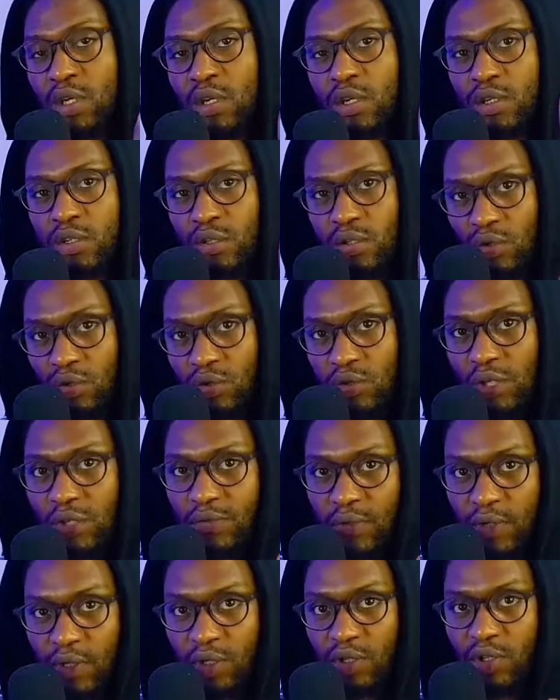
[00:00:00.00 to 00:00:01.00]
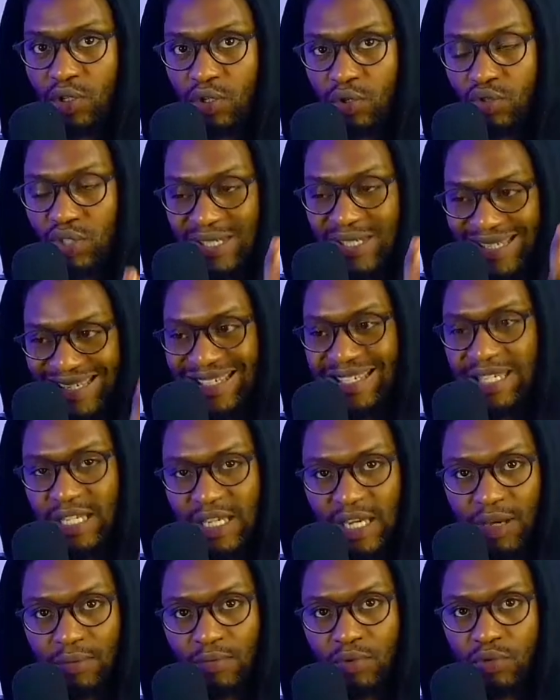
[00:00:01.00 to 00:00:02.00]
Know you're fucking huge in
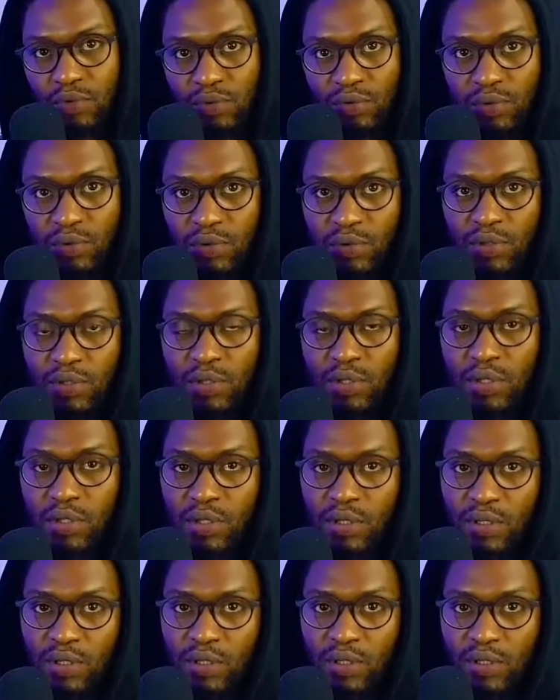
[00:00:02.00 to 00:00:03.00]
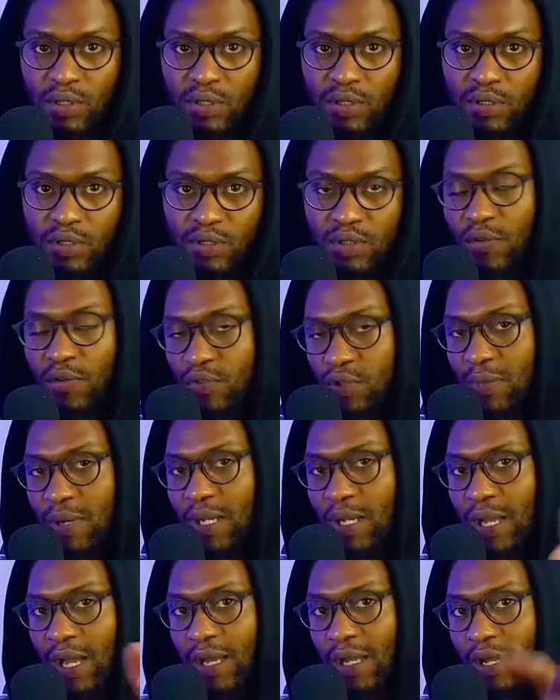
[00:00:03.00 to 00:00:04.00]
Cameroon. So if somebody
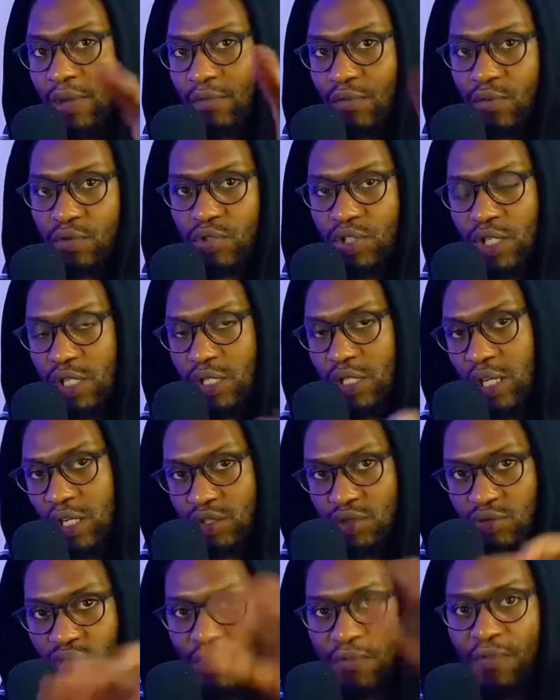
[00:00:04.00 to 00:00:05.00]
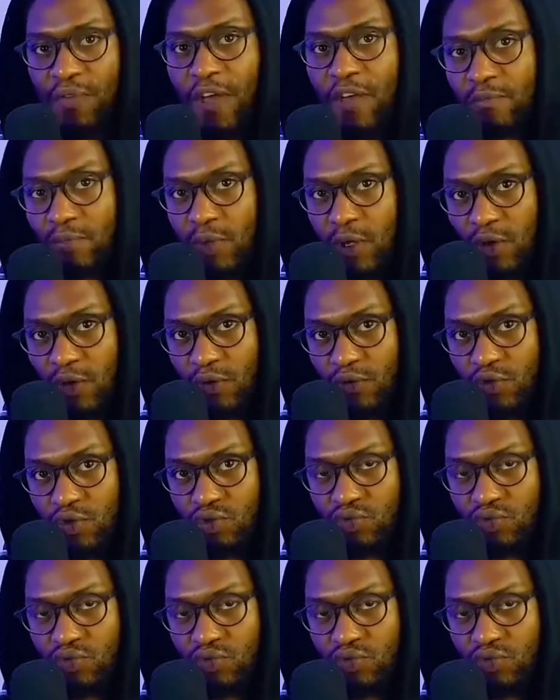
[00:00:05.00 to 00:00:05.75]
like an Averroes can generate 5 million views with